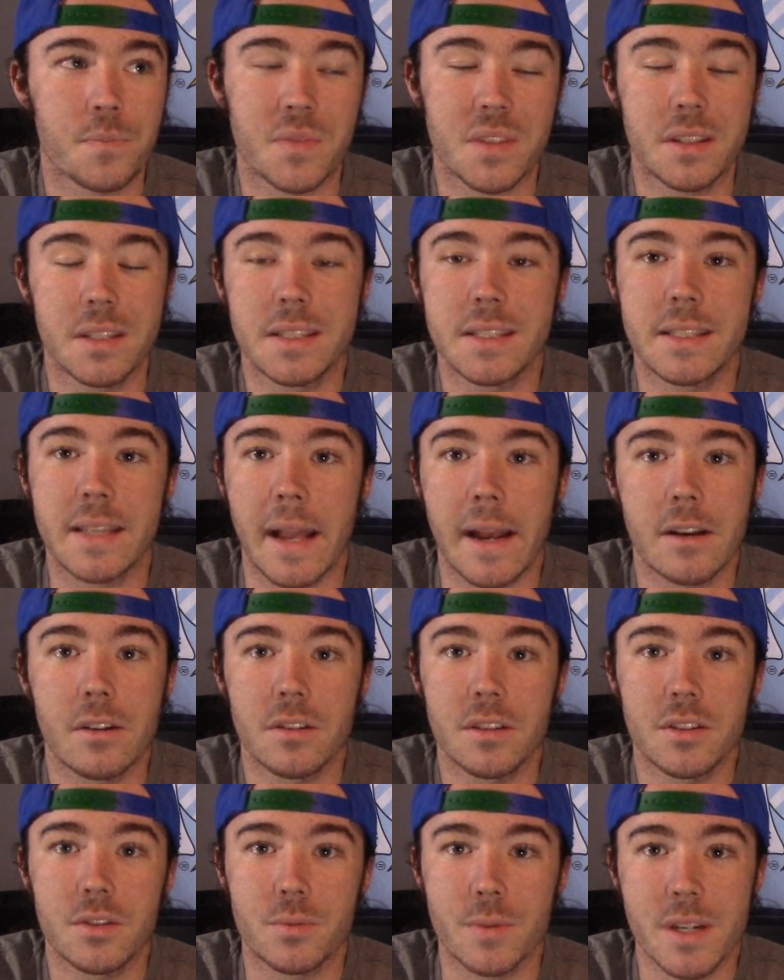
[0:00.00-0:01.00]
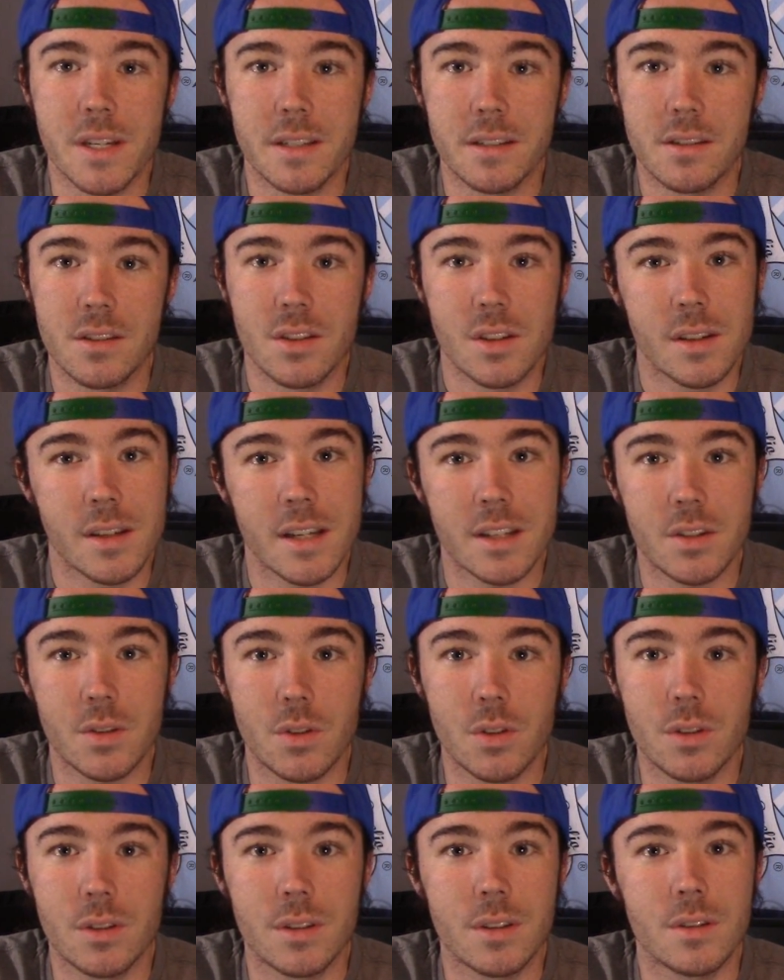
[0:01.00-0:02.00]
scandalous reasons, I guess
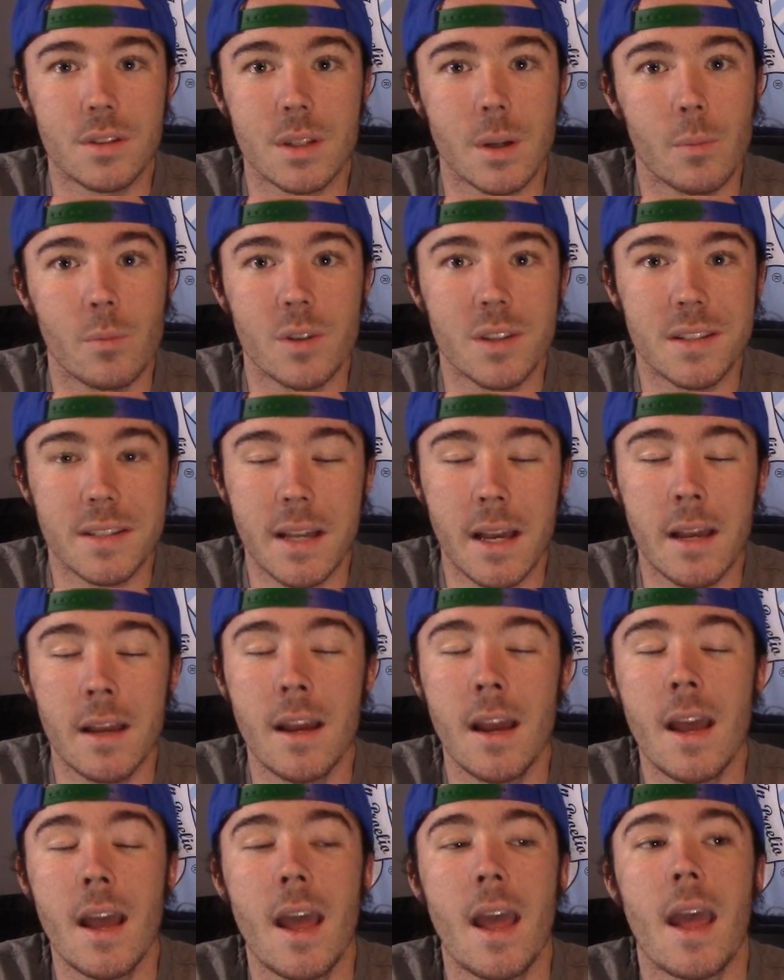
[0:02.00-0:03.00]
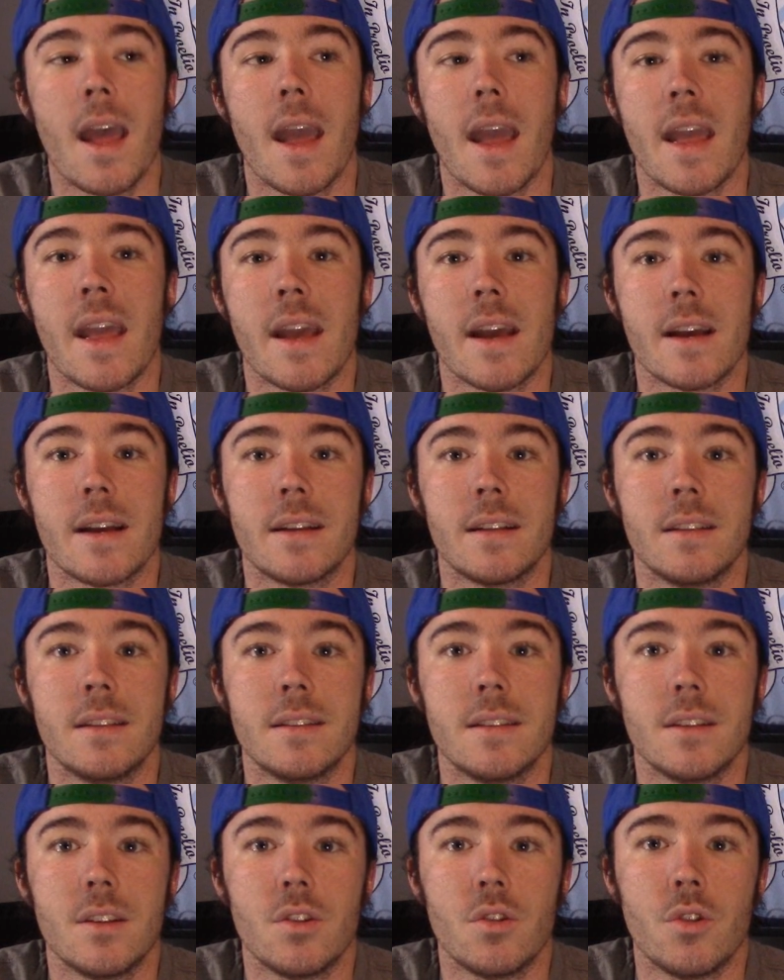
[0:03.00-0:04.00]
some would say. And,